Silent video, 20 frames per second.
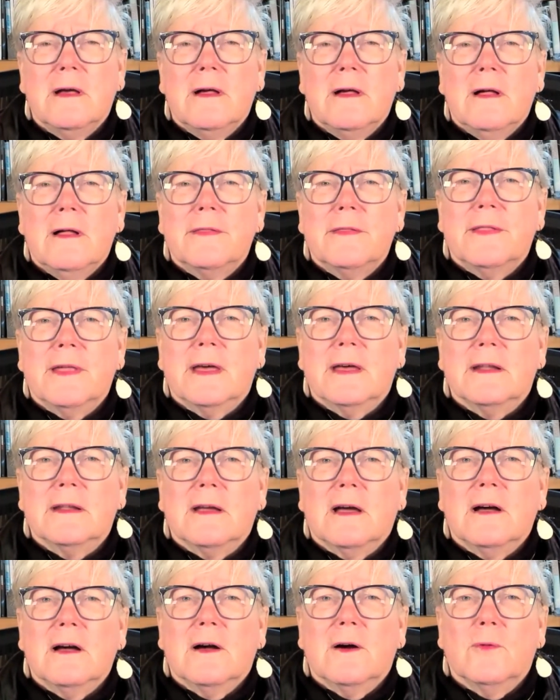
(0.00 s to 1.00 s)
that
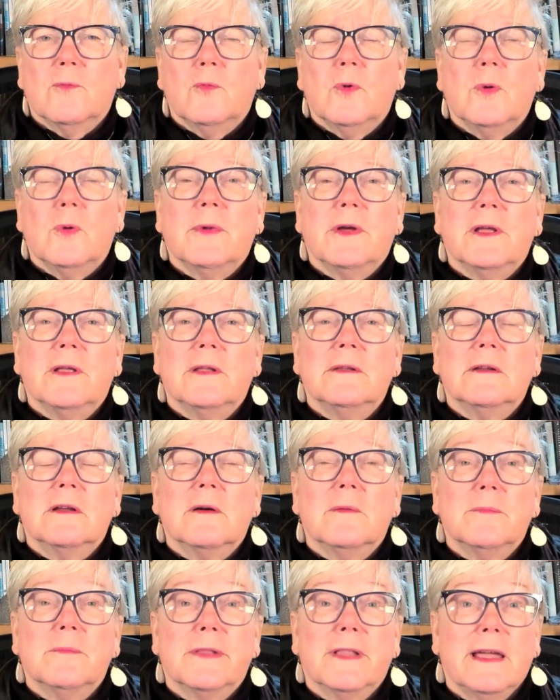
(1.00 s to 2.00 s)
a woman
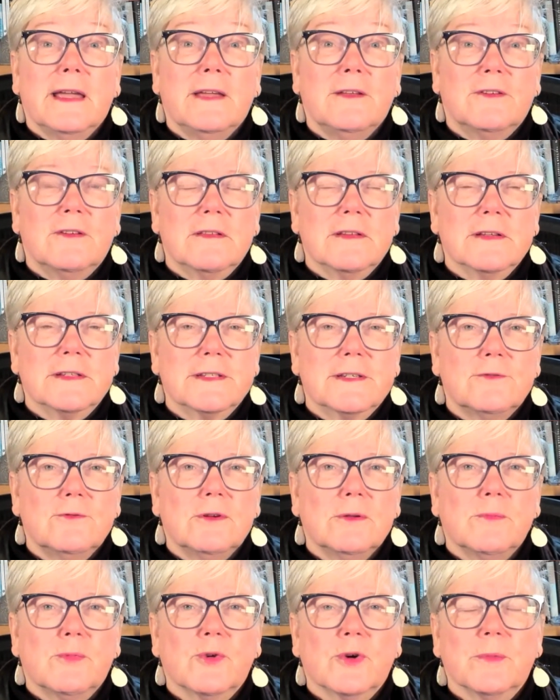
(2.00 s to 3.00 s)
complained to the
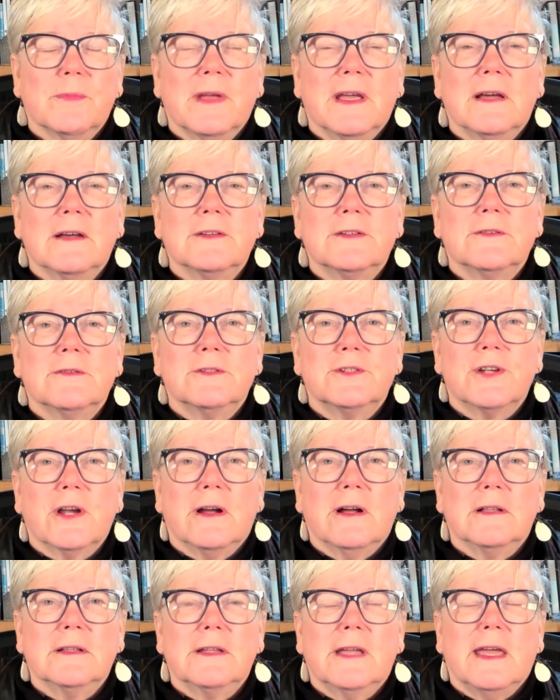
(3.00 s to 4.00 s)
school board because her
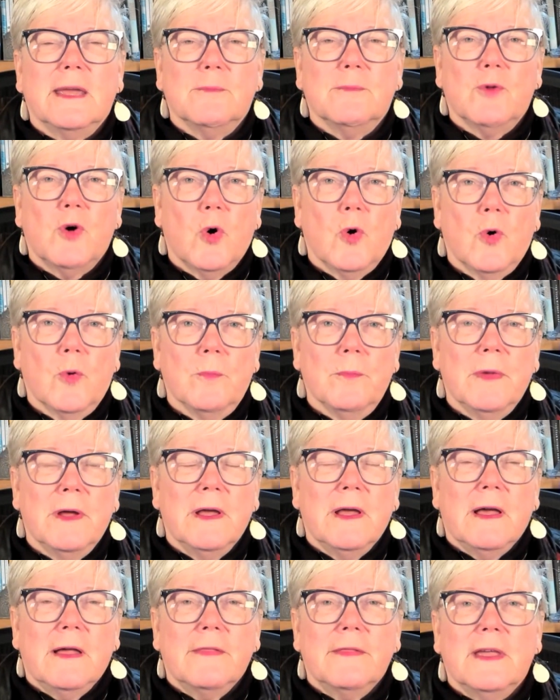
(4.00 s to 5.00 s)
child came home.
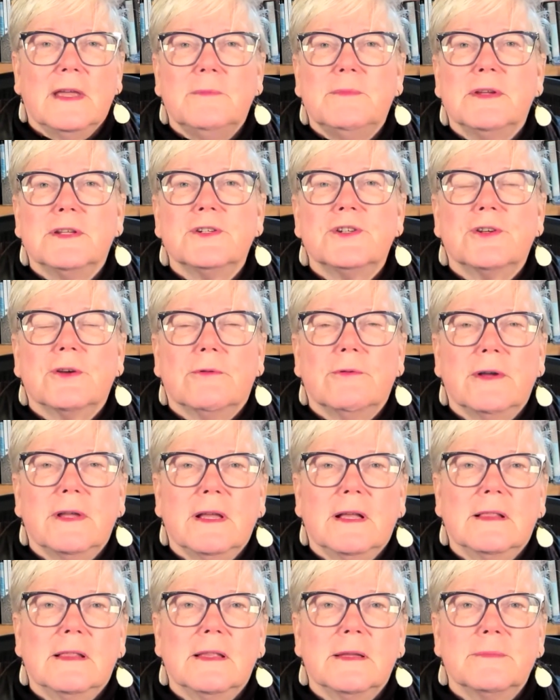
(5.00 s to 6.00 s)
They'd been showing
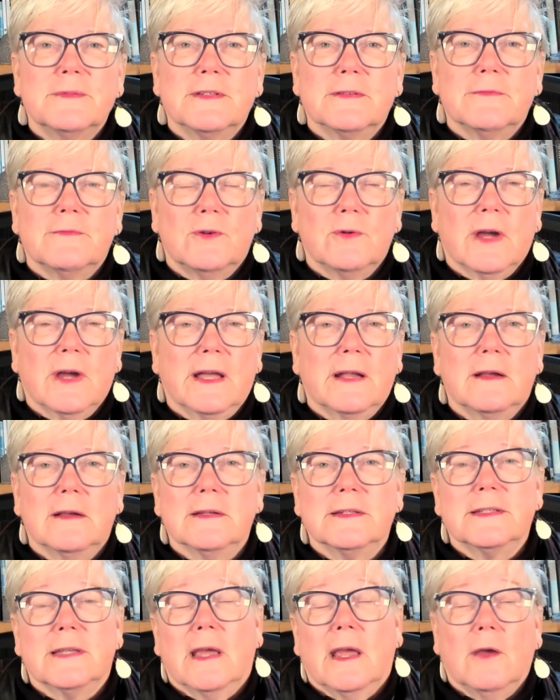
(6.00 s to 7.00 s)
clips of Greta
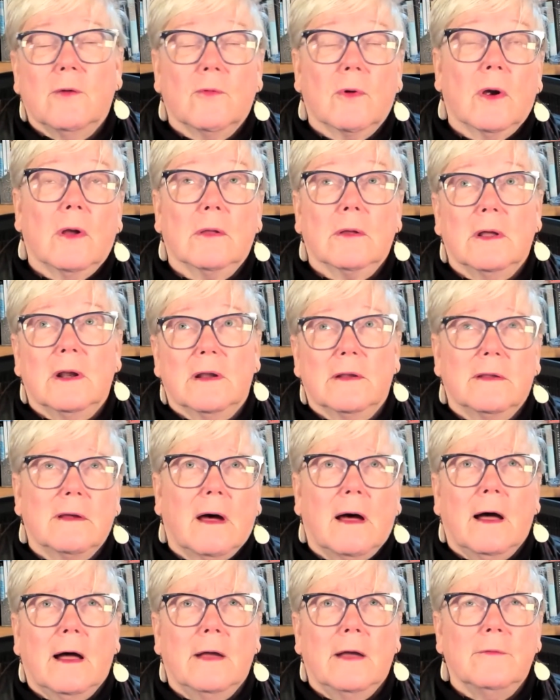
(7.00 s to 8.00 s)
saying, we're all going to
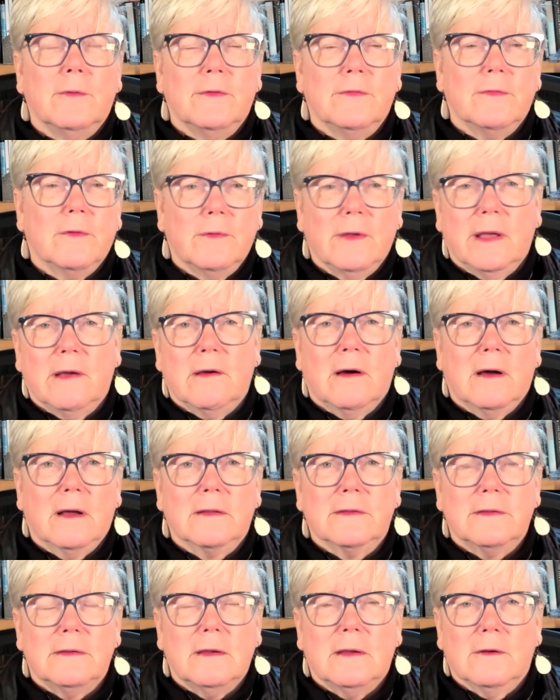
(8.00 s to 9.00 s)
die. We've only got,
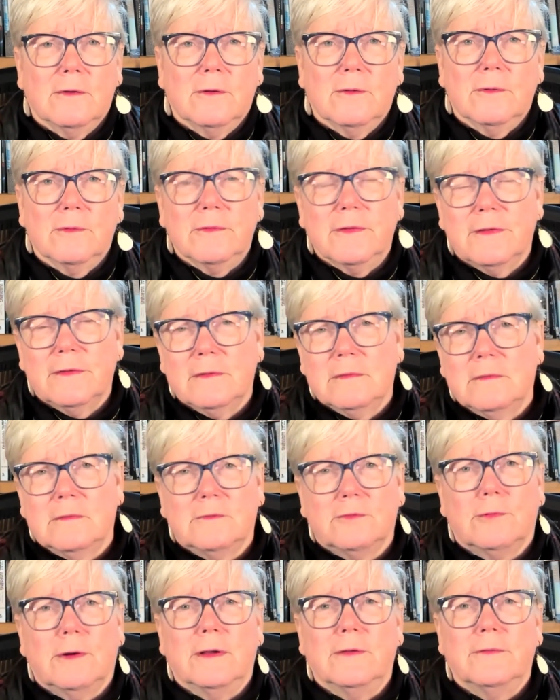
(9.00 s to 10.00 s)

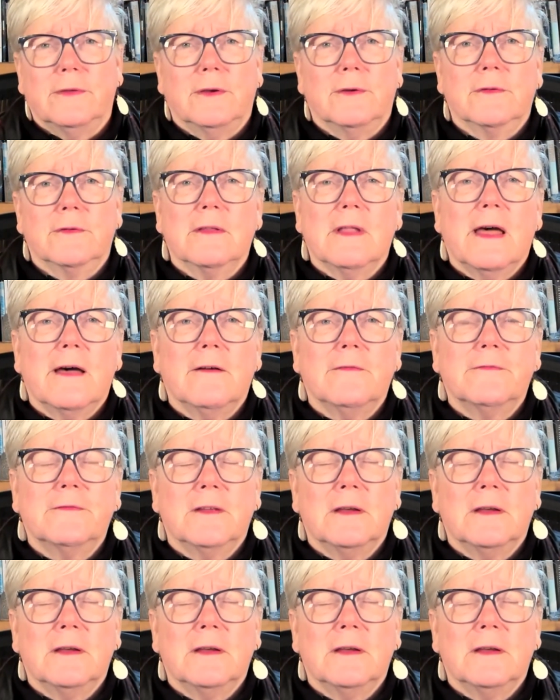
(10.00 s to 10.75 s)
12 years left.